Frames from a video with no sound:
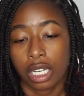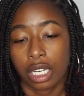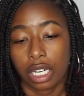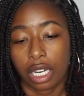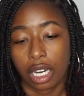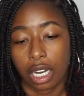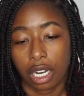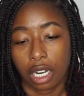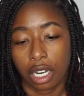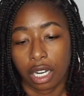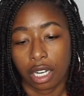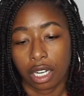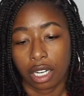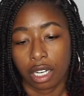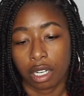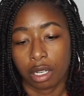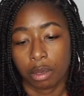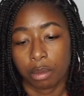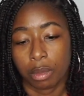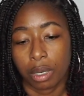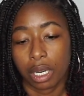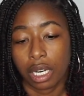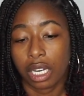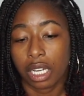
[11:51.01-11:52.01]

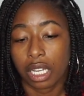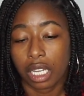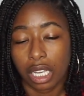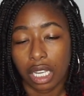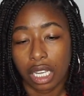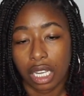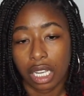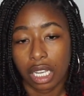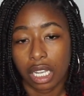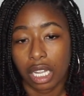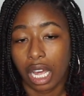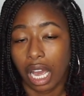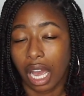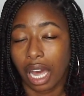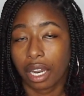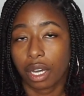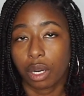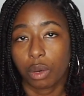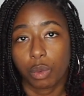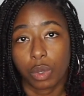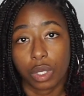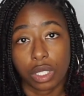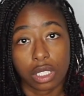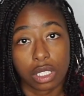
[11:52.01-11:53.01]
Again, I
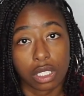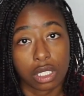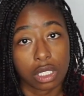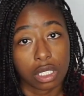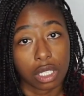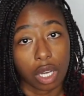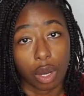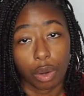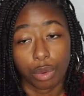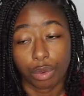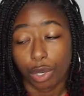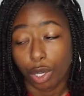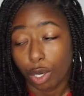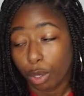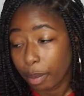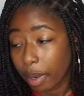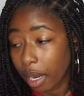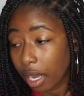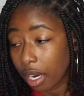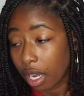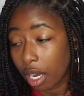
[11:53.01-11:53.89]
don't wish this on nobody.